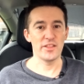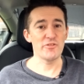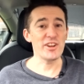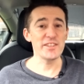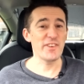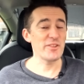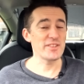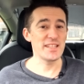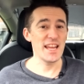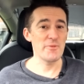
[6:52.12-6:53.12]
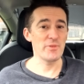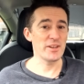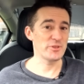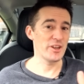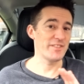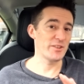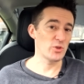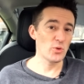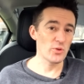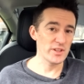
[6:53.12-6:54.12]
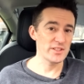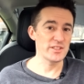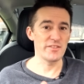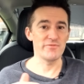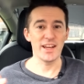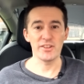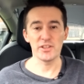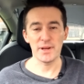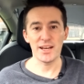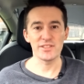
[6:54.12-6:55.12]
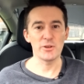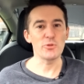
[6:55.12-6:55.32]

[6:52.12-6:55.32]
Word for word: The ride felt the same when I was going around corners and roundabouts.